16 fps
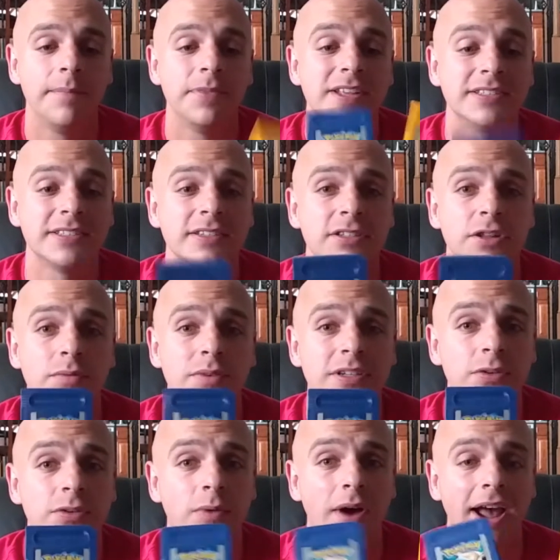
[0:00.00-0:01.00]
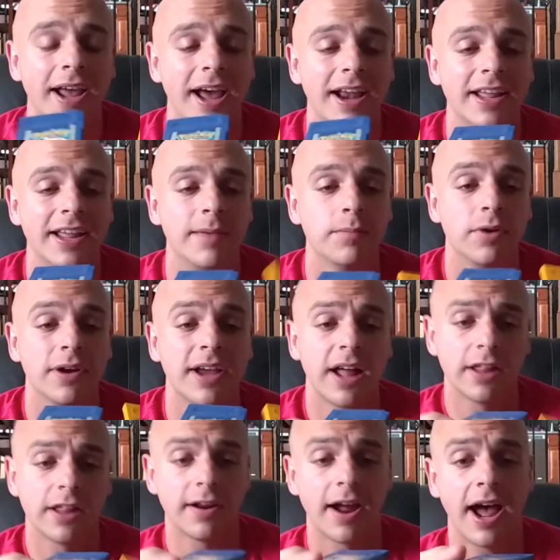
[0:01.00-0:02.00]
This is the reason why I got a Game Boy
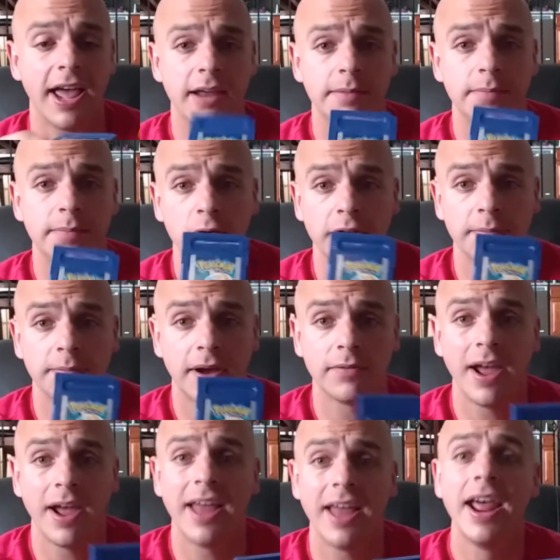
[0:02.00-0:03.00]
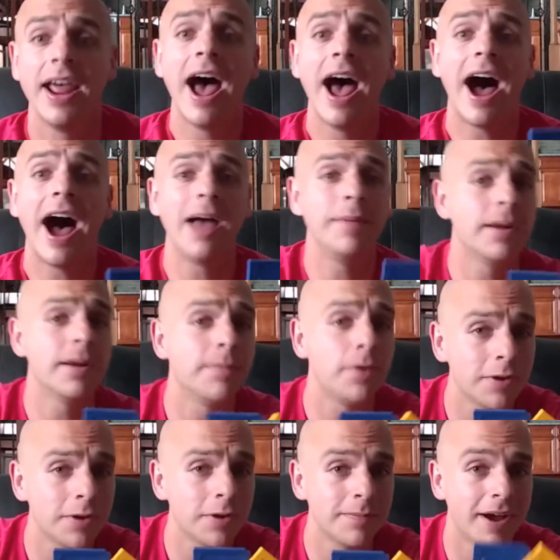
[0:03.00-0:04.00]
Color. I had Pokemon Red. I made a
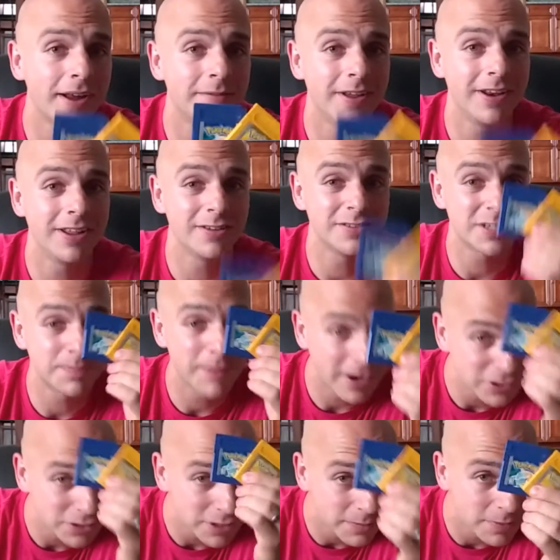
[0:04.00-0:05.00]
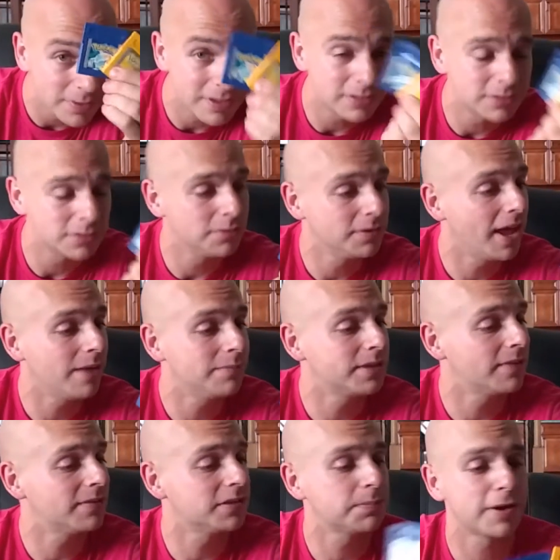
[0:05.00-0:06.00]
Pokemon video especially for these two games.
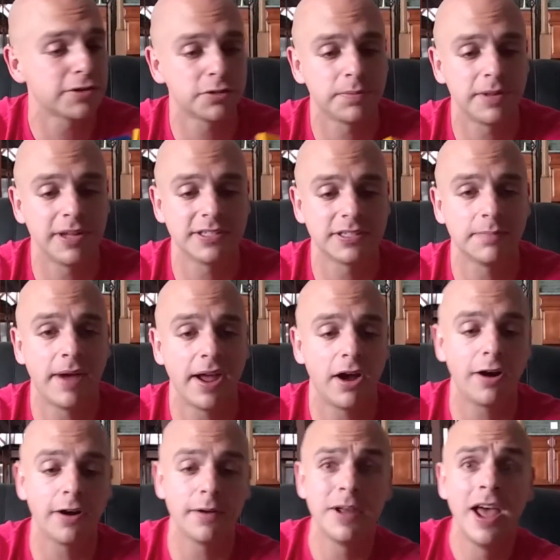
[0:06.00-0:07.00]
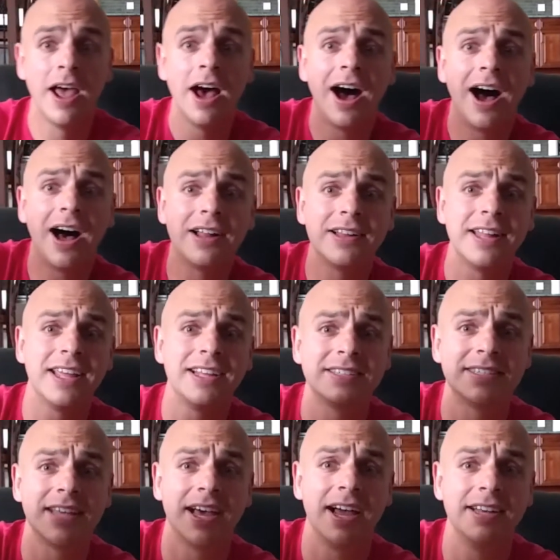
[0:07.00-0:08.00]
They have a special place in my heart.
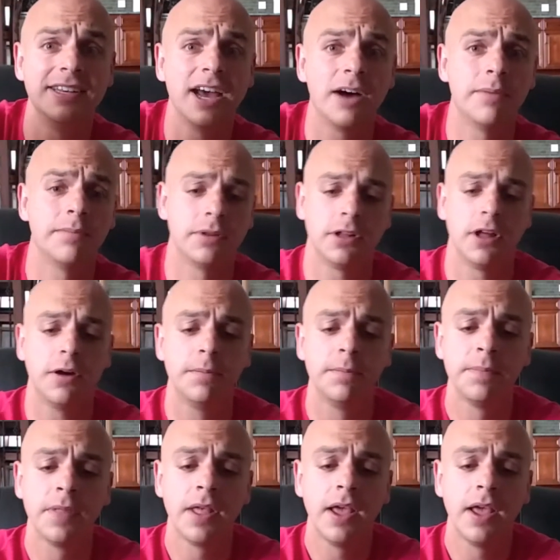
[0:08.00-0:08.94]
Links down below.